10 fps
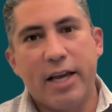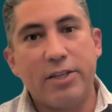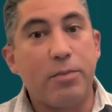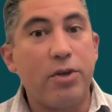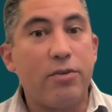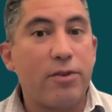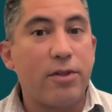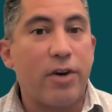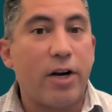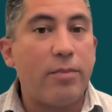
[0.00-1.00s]
it's a
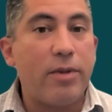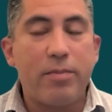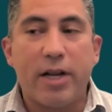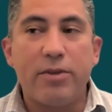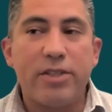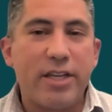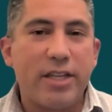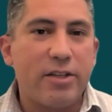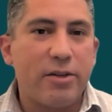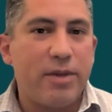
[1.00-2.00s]
beautiful environment, but I would say
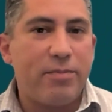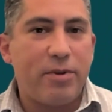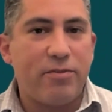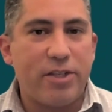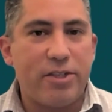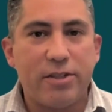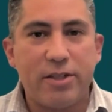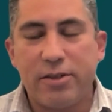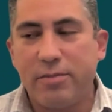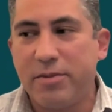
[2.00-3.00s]
a little bit
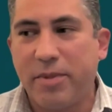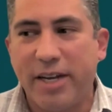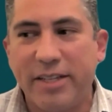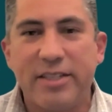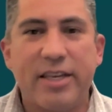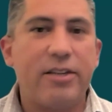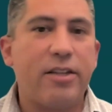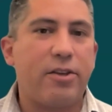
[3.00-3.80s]
provincial in terms of mindset.